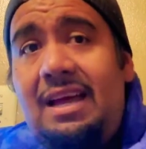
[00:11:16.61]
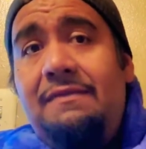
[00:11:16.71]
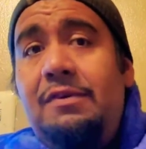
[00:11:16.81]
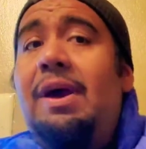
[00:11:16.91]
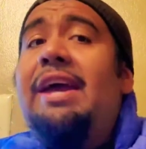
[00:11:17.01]
I
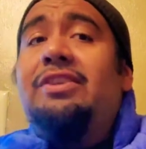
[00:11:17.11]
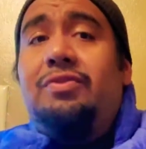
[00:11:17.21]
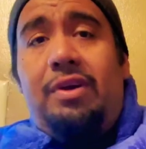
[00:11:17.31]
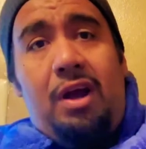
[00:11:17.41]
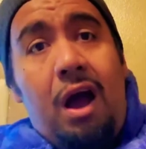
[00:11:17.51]
feel
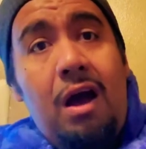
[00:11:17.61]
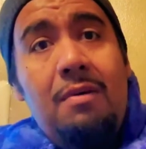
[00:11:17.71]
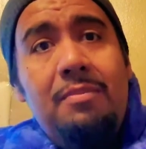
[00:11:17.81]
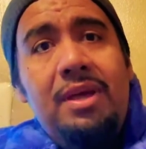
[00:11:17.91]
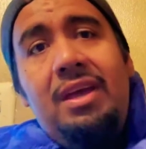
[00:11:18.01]
extra
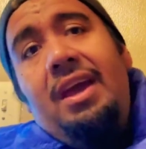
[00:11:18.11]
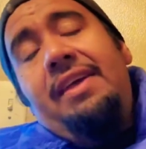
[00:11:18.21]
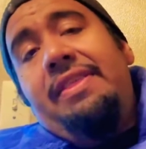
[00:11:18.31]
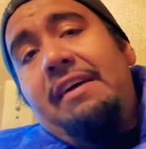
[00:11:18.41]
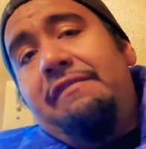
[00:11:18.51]
calm,
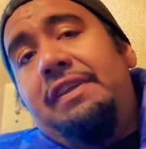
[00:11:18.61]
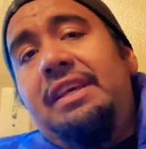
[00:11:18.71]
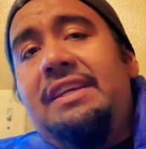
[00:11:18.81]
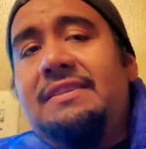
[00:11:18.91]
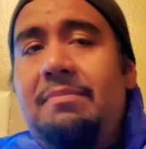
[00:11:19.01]
and that
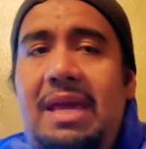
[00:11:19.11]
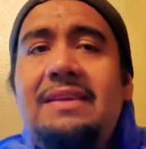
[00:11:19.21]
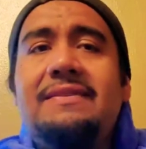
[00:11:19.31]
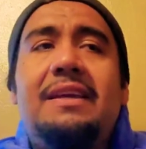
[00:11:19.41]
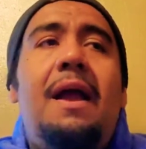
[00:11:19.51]
feeling is
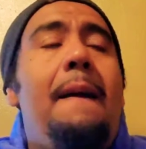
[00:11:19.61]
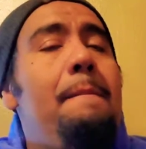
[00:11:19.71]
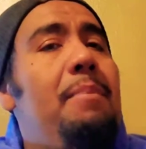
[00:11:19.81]
amazing.